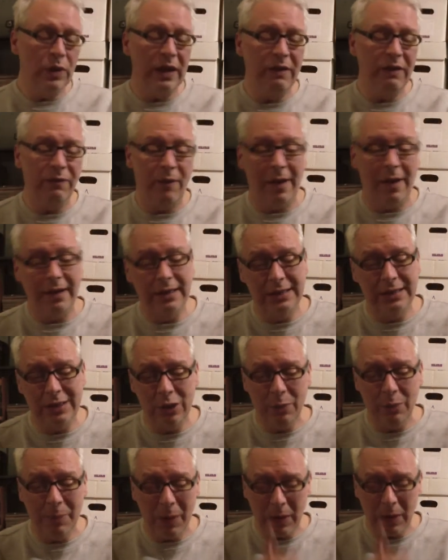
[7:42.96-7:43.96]
the final
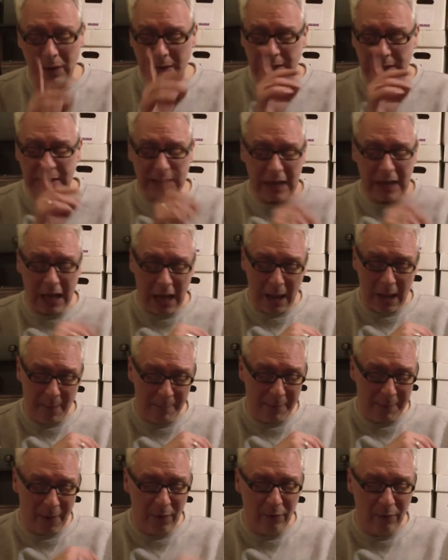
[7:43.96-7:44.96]
two books,
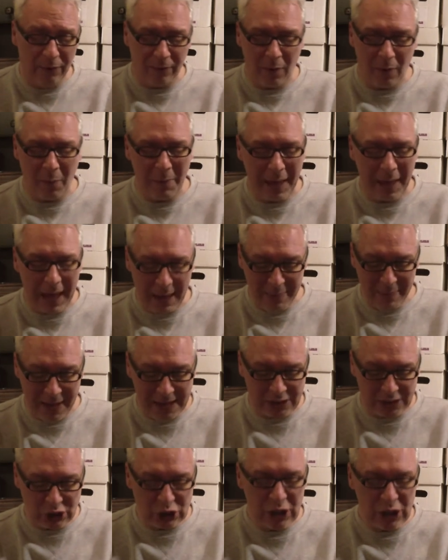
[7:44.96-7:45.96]
both from
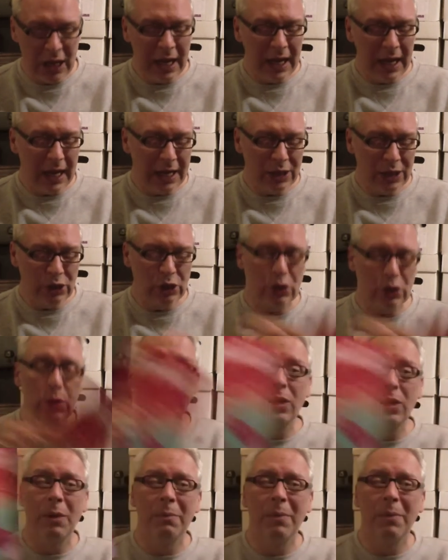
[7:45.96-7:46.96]
Image.
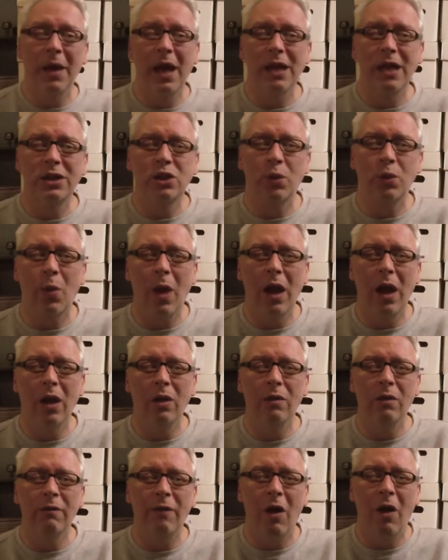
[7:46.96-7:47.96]
Issue number
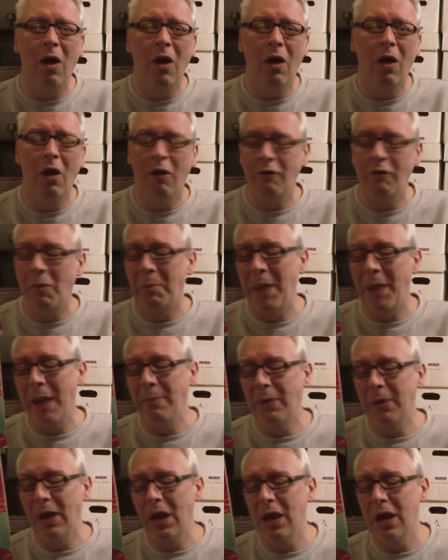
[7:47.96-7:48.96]
12 of
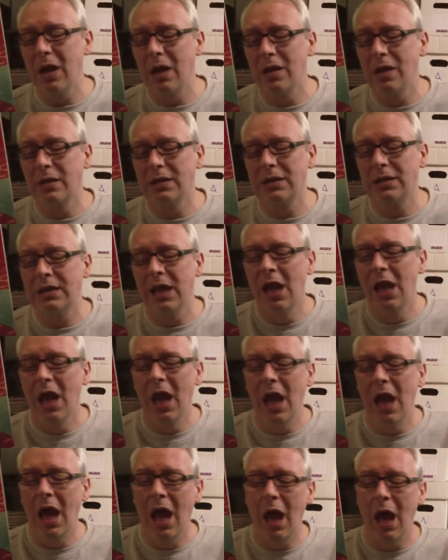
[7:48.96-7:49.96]
Paper Girls,
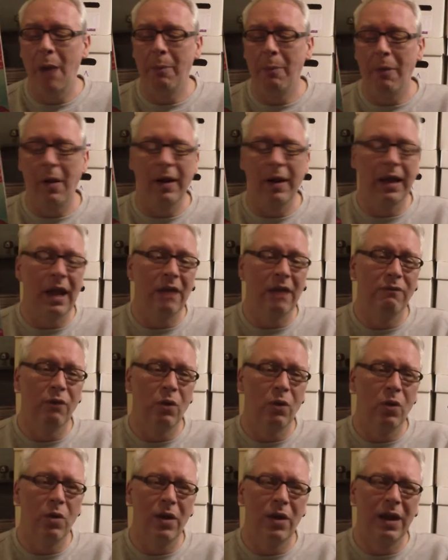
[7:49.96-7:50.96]
Brian K.
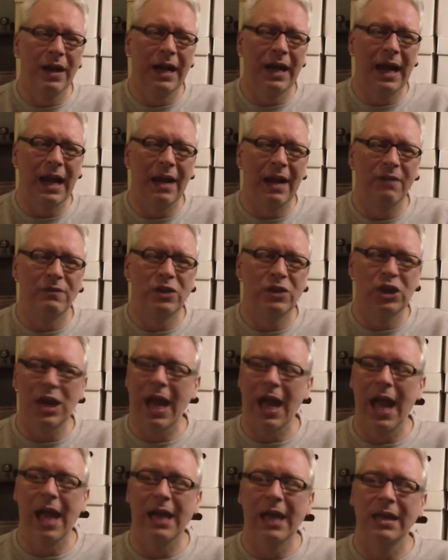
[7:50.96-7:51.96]
Vaughan and Cliff
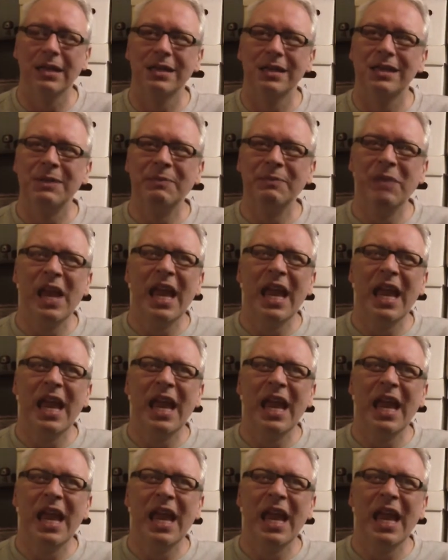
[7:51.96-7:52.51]
Chang's,